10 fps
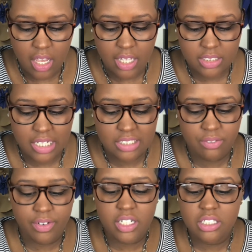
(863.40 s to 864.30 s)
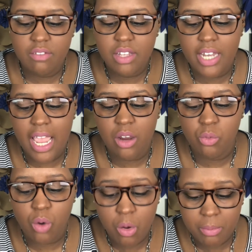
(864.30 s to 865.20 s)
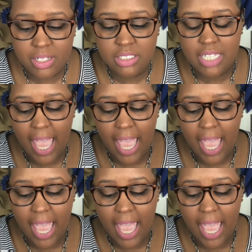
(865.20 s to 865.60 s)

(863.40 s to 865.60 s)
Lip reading: It says, the verse of the day, Romans